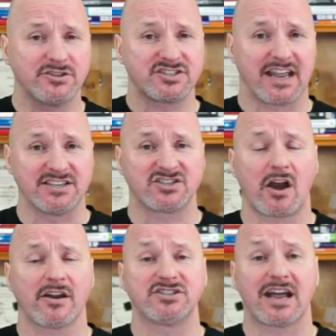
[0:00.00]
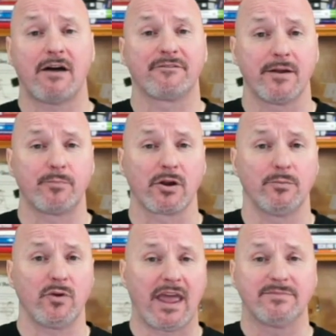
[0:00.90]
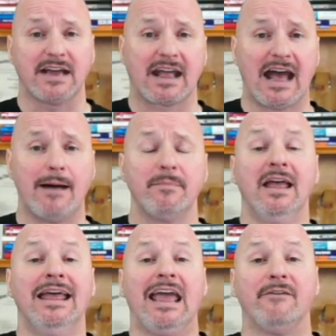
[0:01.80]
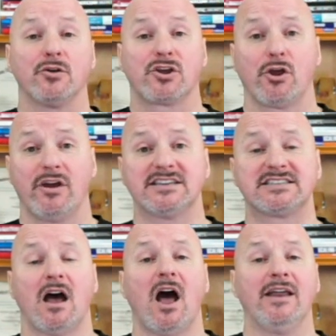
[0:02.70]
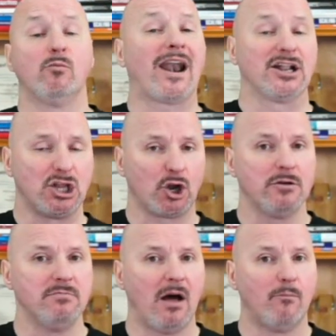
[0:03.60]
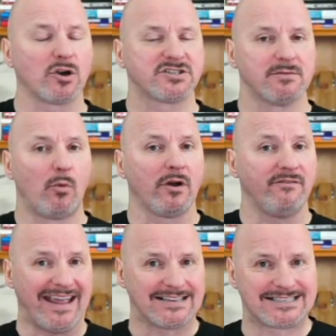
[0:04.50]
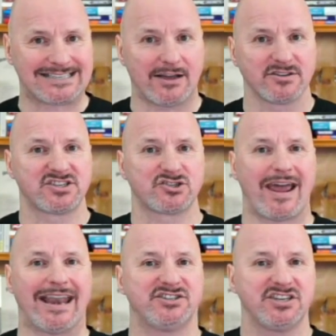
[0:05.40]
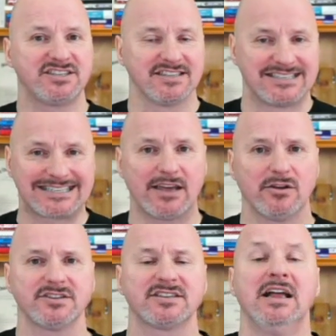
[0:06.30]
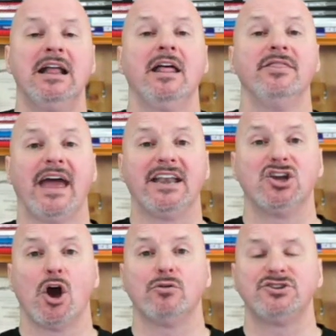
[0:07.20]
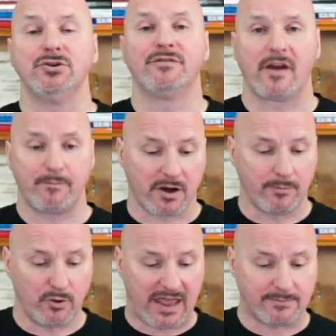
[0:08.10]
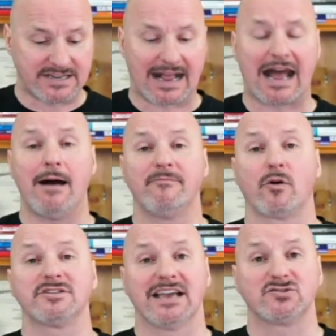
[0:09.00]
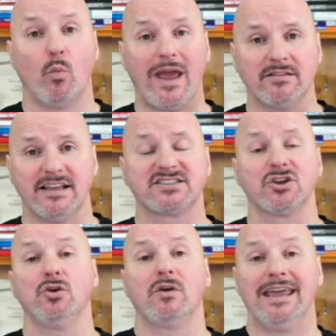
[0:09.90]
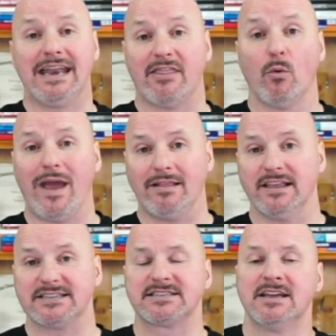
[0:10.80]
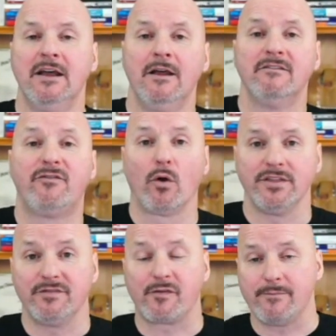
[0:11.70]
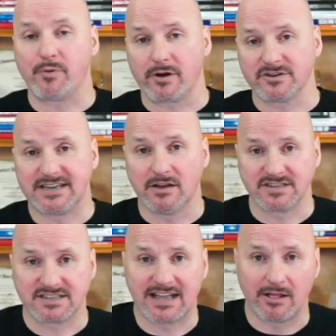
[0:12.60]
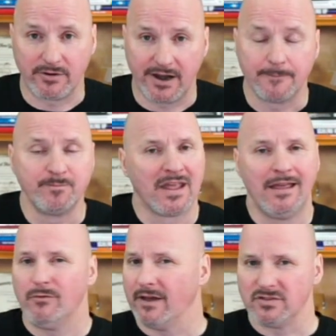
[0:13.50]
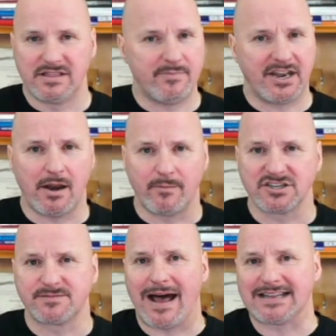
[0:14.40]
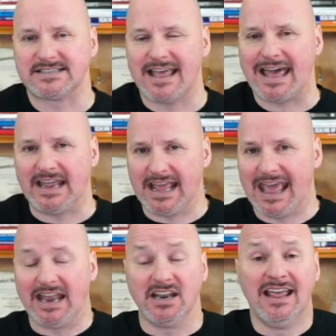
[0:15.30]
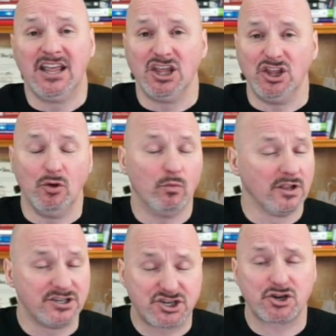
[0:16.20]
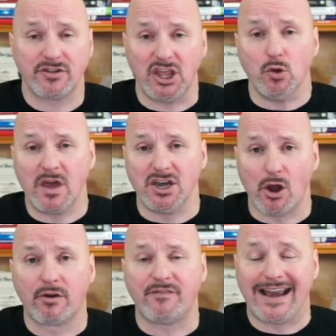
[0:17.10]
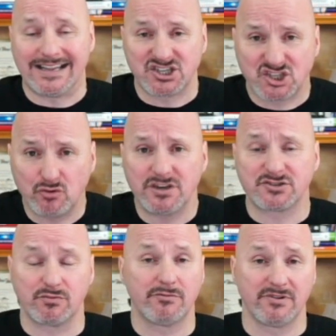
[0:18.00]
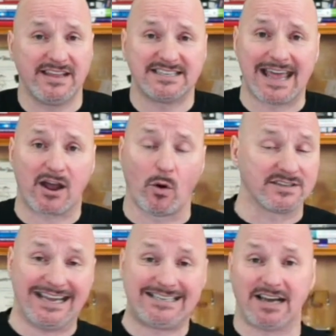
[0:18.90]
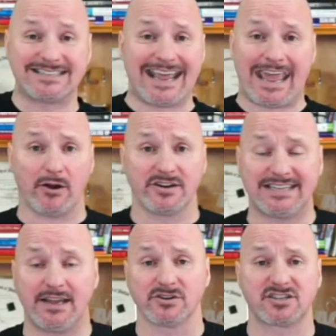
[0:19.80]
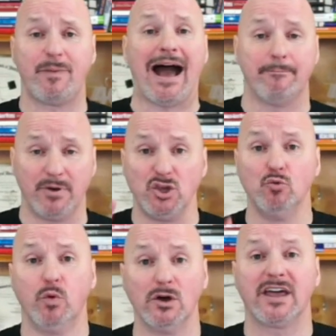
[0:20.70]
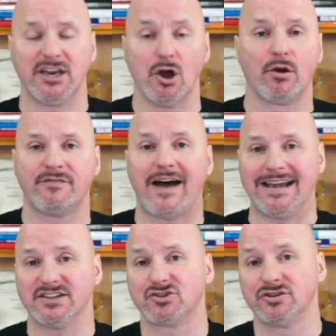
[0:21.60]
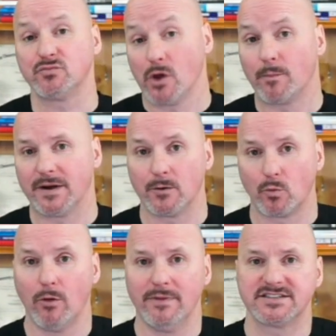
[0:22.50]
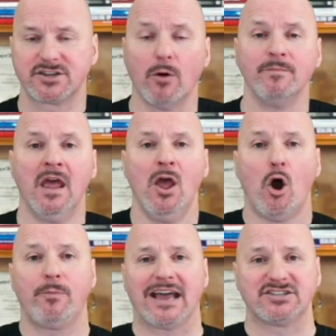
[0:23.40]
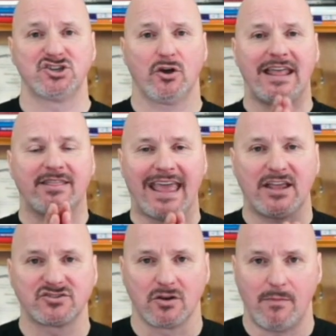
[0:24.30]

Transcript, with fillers: and just getting started, check out freightbrokerbootcamp.com. If you're curious and want to learn more some more advanced sales strategies and skills, then go to freightbrokerbootcamp.com forward slash waitlist so you can get on the waitlist for the Freight Broker Sales Accelerator. We have limited number of spots in that. And again, it will ensure that you get notified as soon as we release that course. It doesn't guarantee your spot, but you will get notified as soon as we open enrollment. So hope you guys enjoyed that. Thank you so